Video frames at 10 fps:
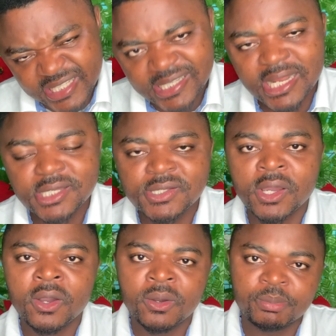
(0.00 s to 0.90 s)
in the
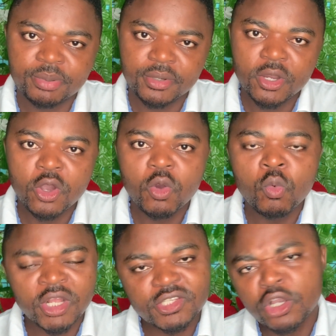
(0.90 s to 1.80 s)
sub?
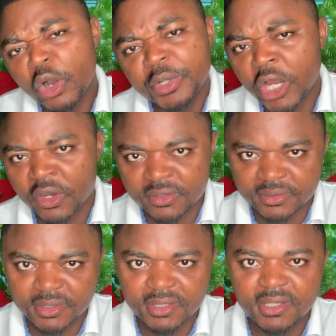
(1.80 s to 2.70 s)
What's going on?
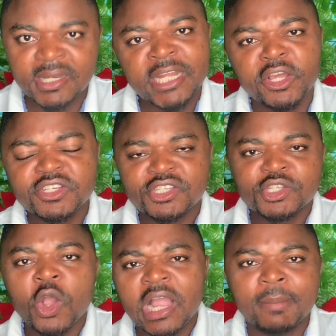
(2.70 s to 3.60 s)
Let us
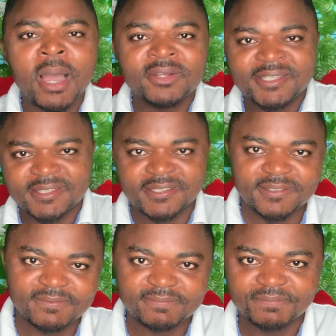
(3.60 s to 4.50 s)
talk about it.
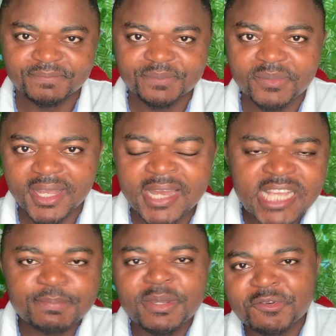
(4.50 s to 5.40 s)

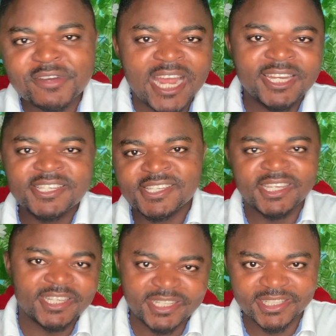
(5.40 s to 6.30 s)
Let's be
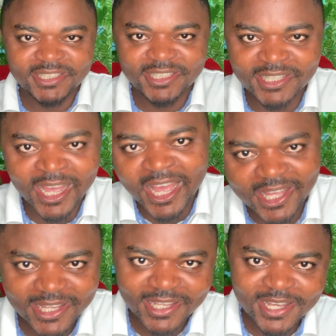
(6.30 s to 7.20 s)
realistic. Eh?
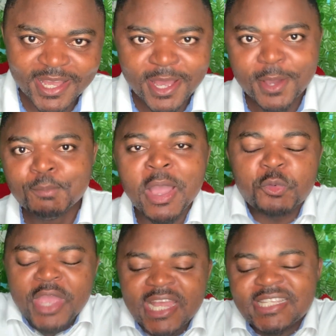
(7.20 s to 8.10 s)
Make
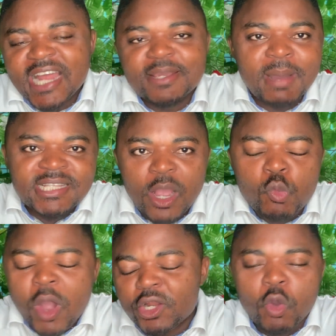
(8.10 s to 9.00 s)
we enter the matter
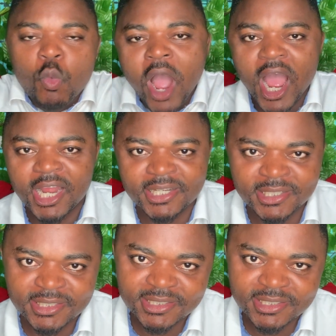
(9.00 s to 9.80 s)
one-on-one